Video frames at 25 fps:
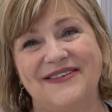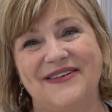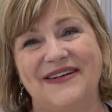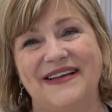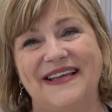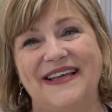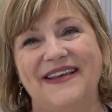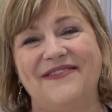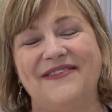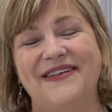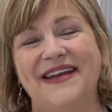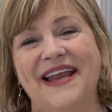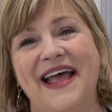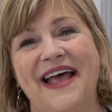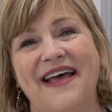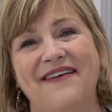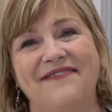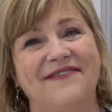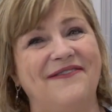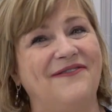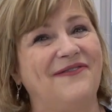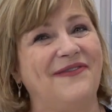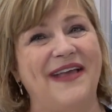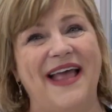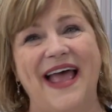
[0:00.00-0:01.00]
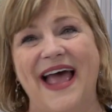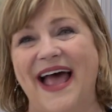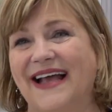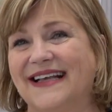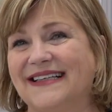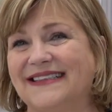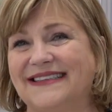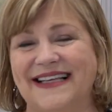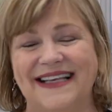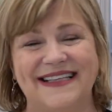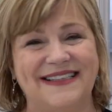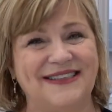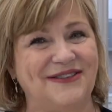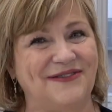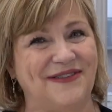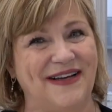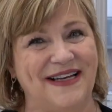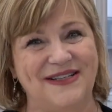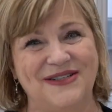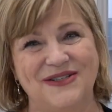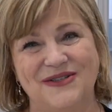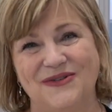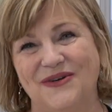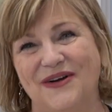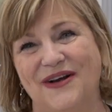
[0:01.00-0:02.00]
or even have access
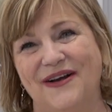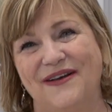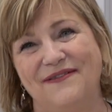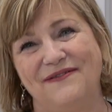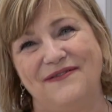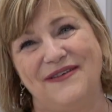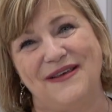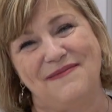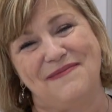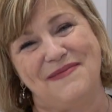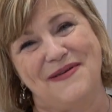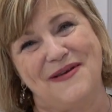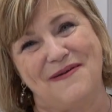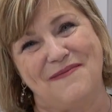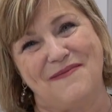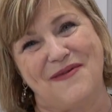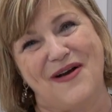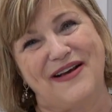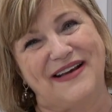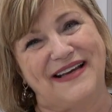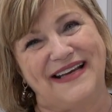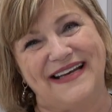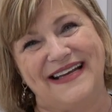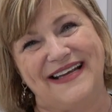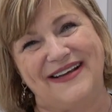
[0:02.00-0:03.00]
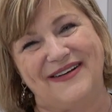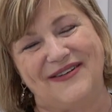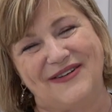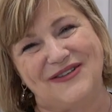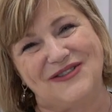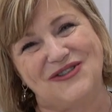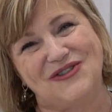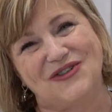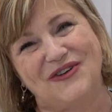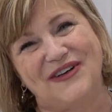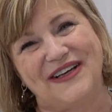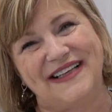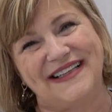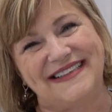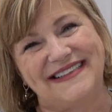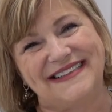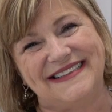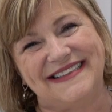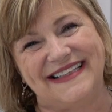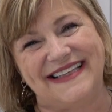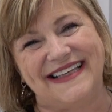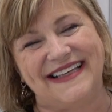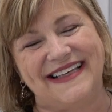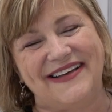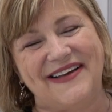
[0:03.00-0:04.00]
right to our VP of Marketing or Troy, the
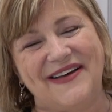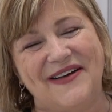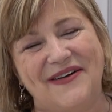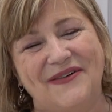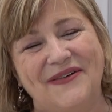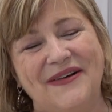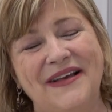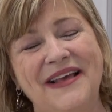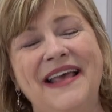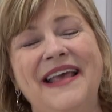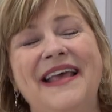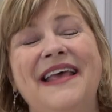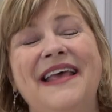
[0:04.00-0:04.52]
CEO.